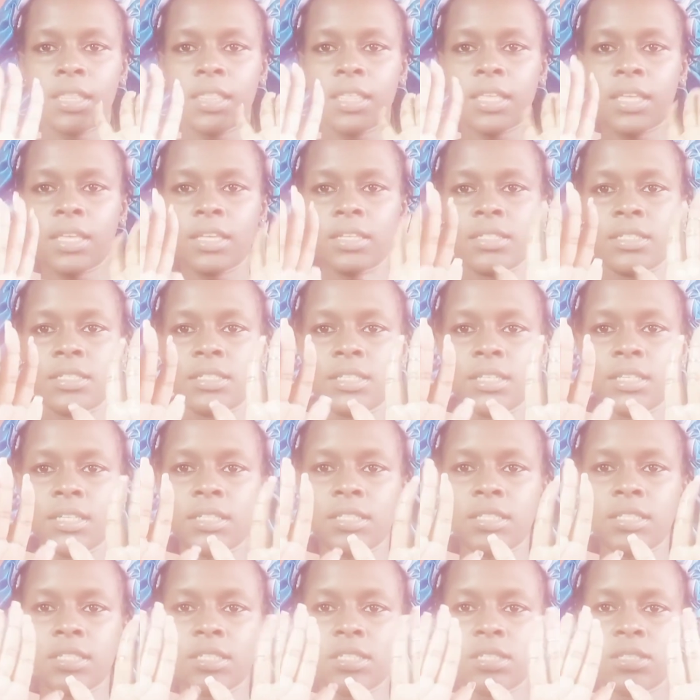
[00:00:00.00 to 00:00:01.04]
I think
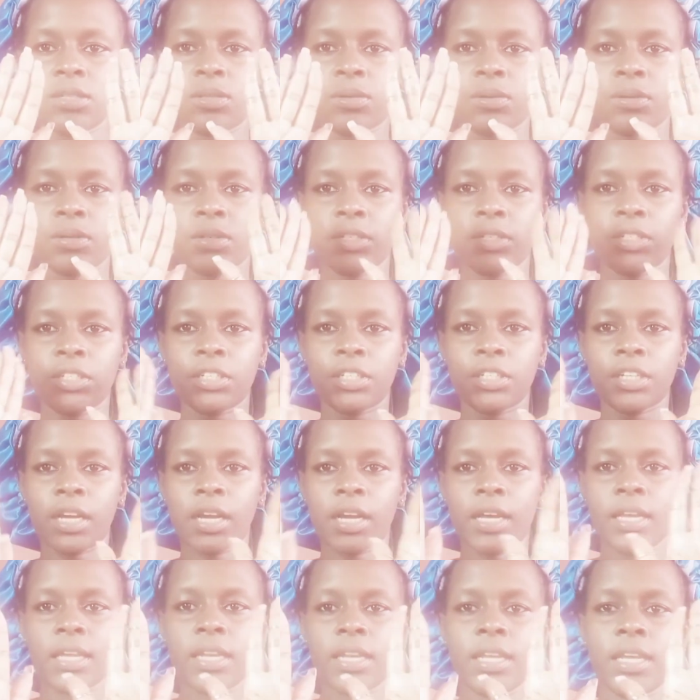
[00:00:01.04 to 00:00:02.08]
it's so
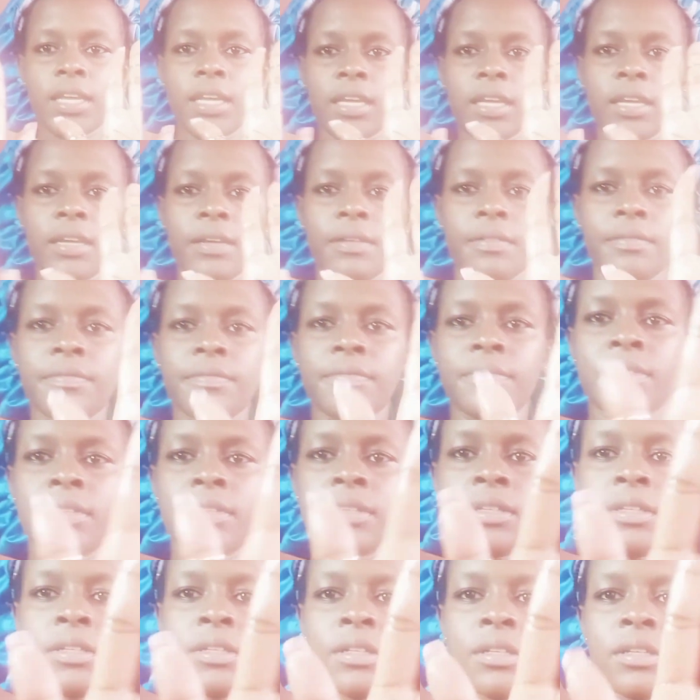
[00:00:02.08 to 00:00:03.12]
shiny,
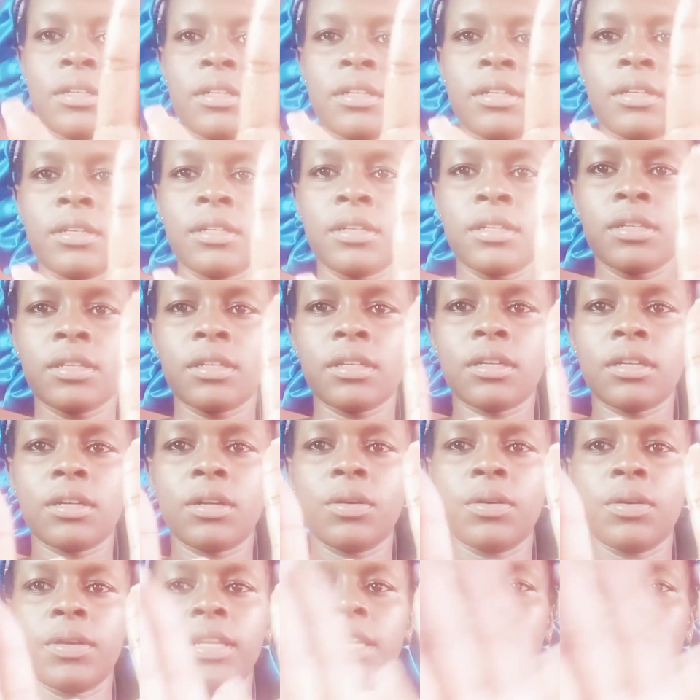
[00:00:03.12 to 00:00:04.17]

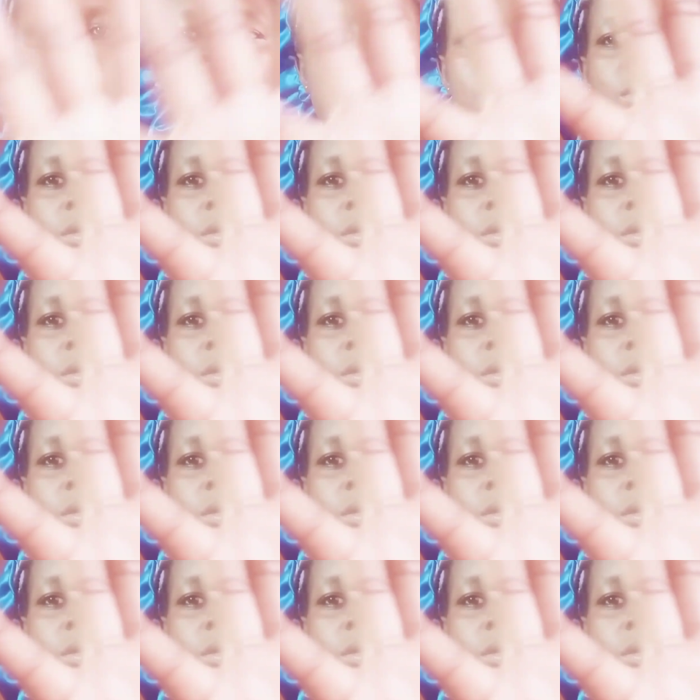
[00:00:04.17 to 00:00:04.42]
oily,